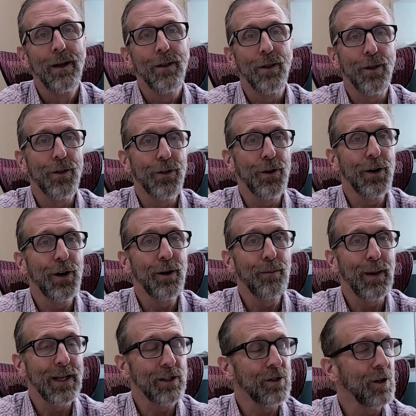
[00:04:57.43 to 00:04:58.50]
The third
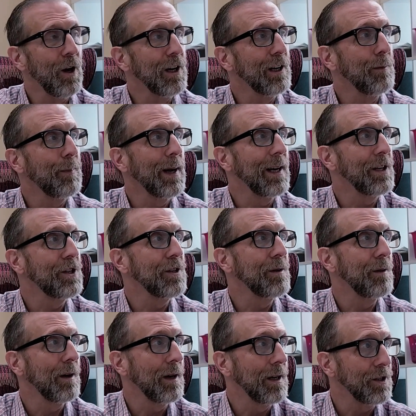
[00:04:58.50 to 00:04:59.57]
best
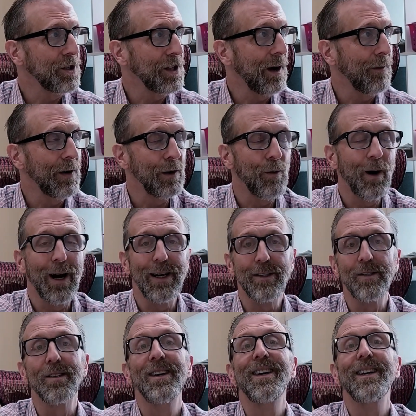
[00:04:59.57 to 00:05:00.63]
occupation,
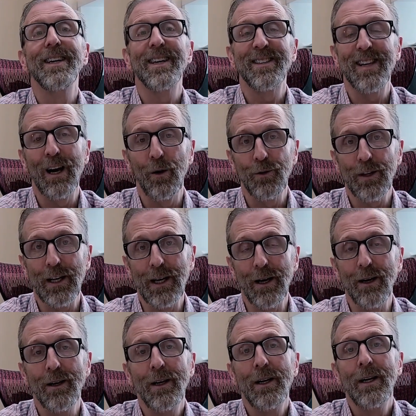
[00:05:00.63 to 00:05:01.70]
salary-wise, is
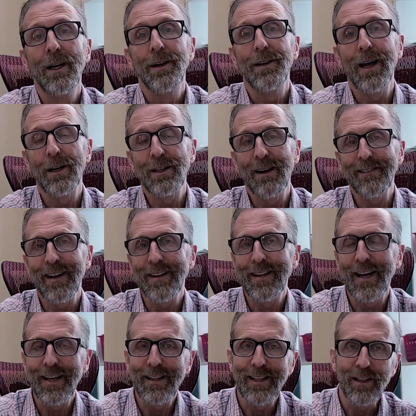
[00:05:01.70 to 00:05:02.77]
healthcare. Now, you have to
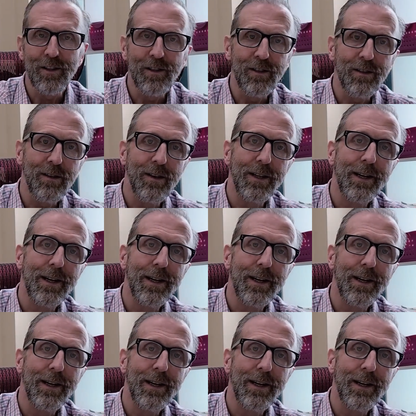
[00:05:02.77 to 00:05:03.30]
take this